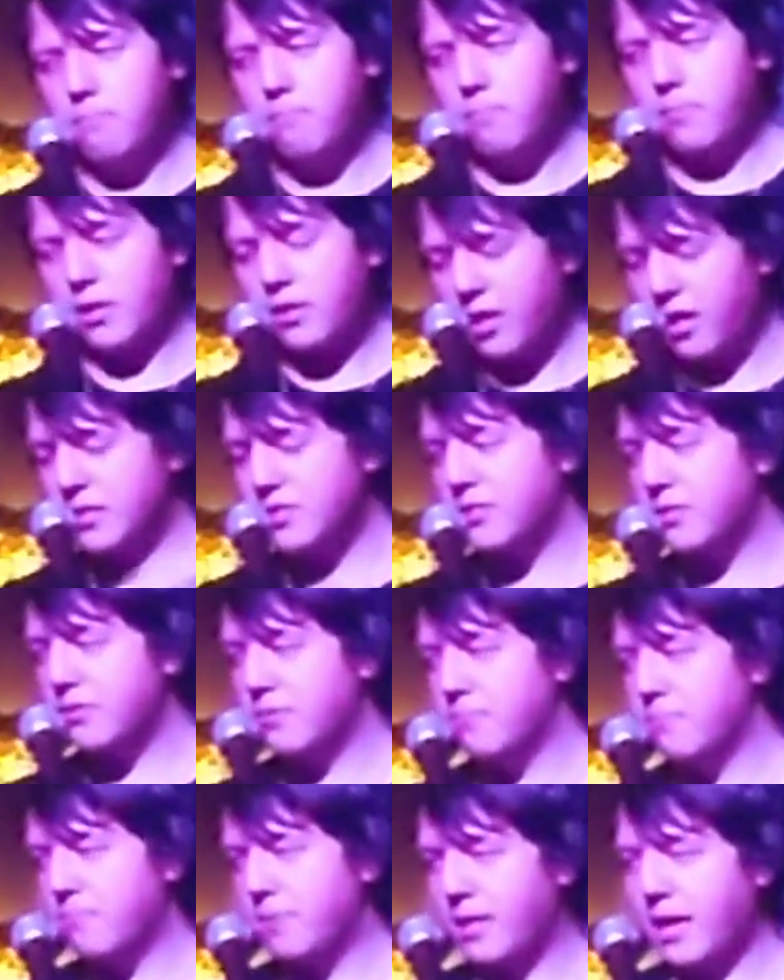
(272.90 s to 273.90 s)
My
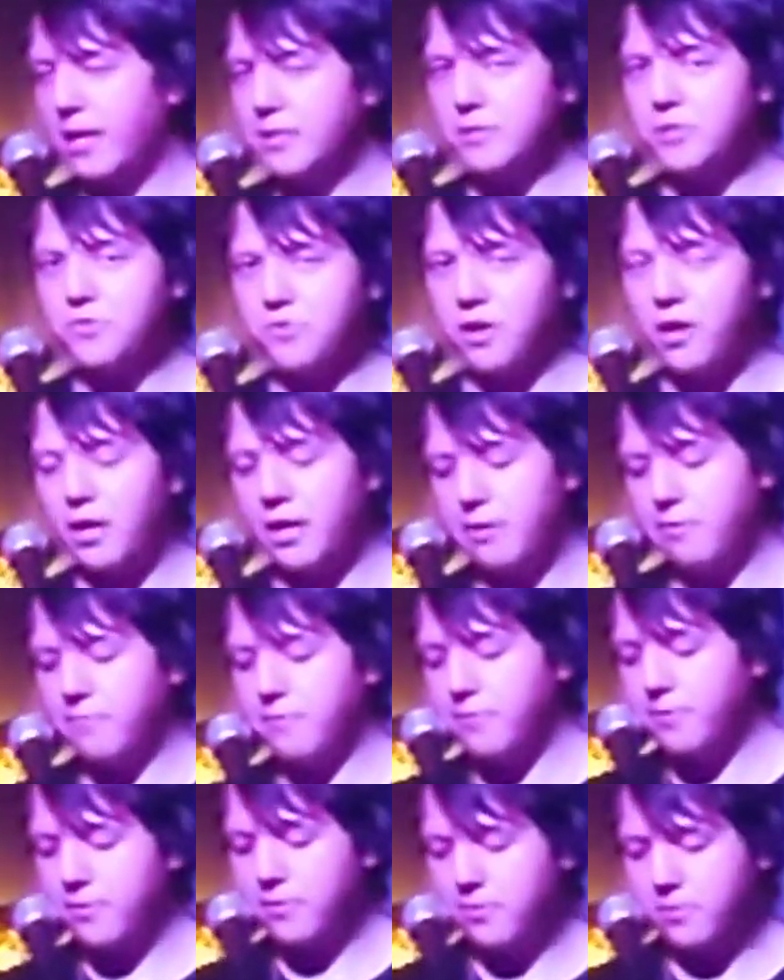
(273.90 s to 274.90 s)
cousin began to drive,
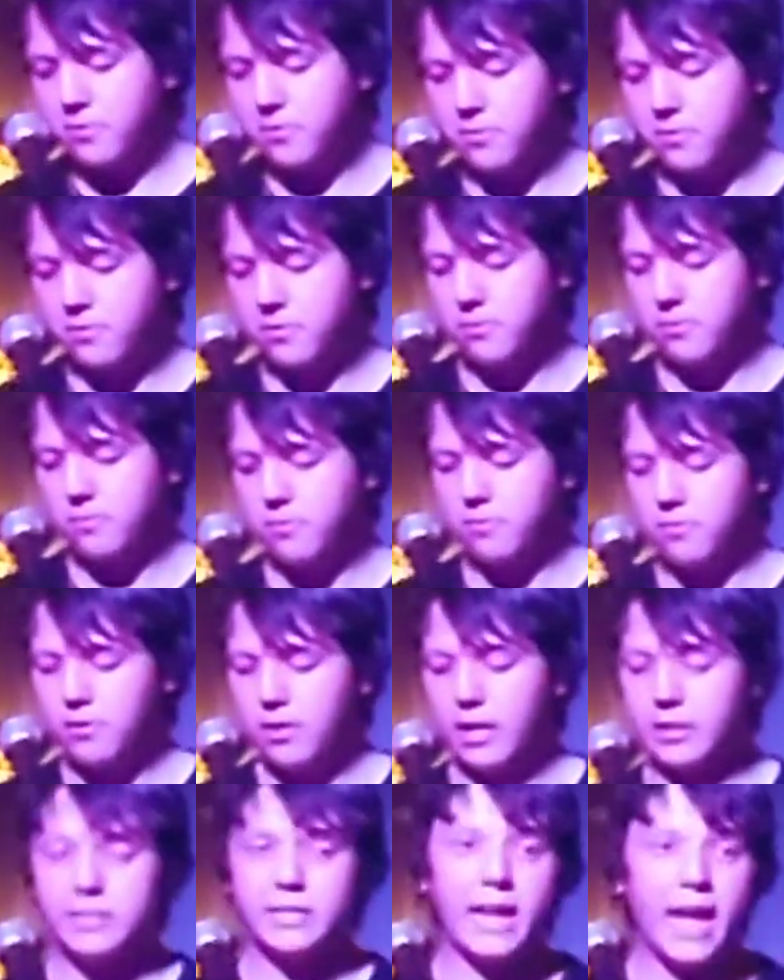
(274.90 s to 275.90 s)

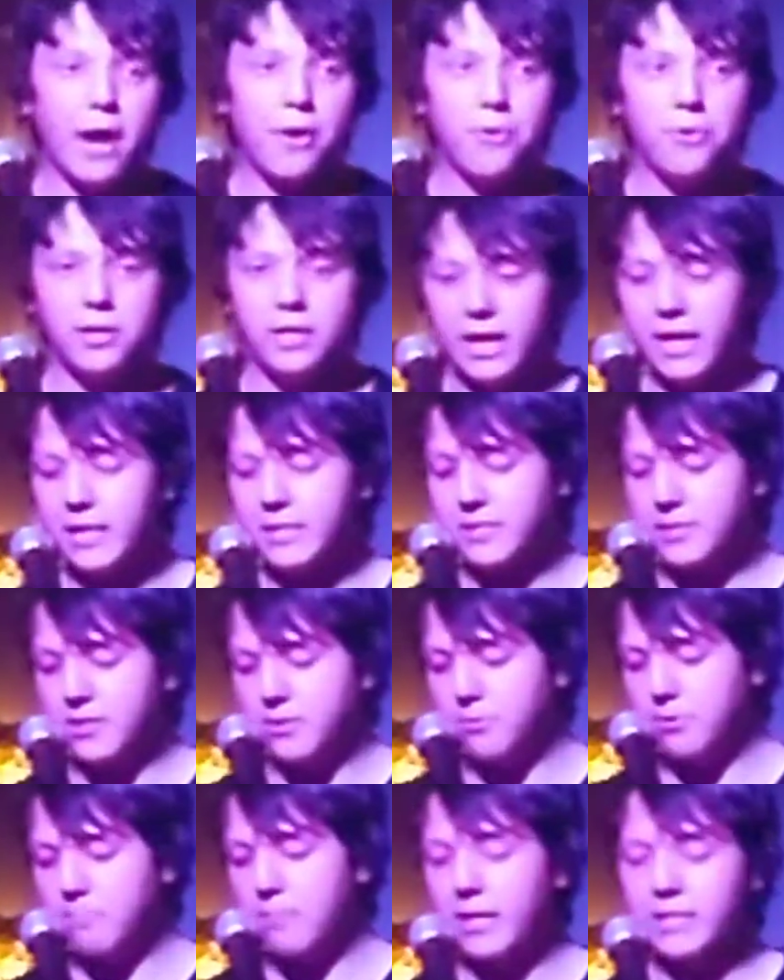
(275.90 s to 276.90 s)
and an hour later
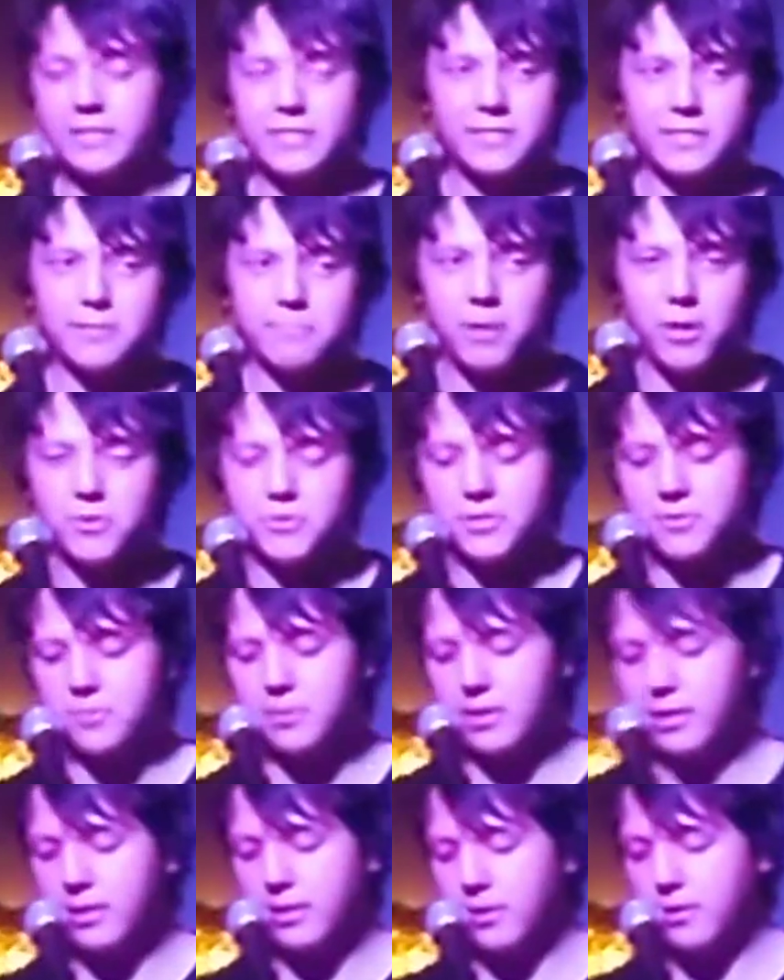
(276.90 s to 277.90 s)
we made it to the
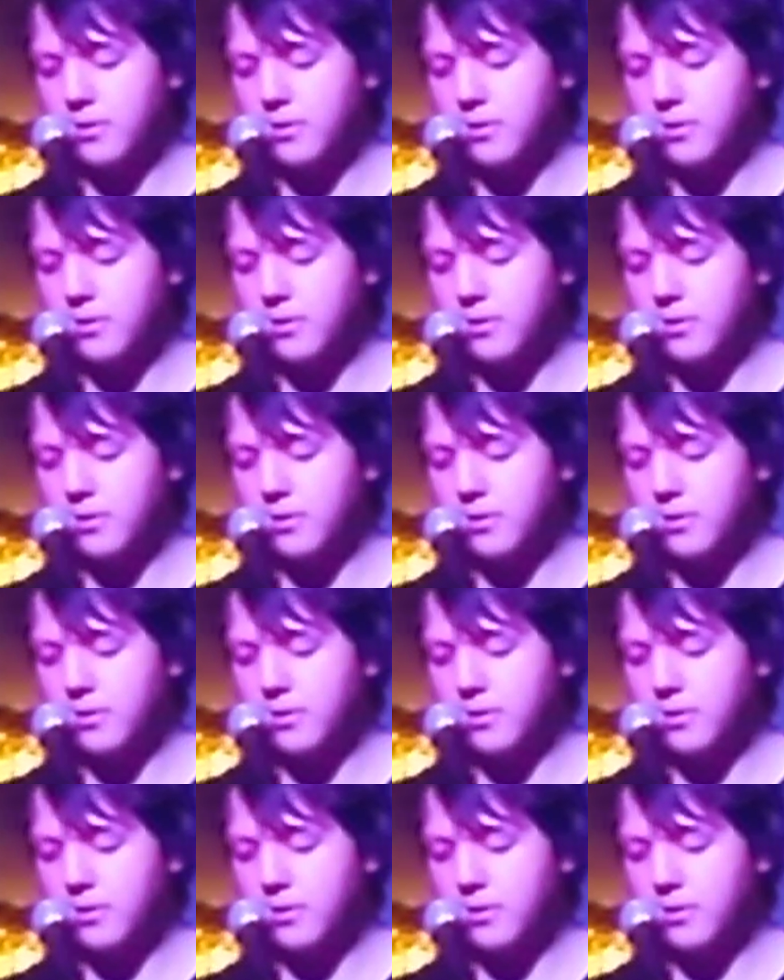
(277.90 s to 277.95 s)
motorway.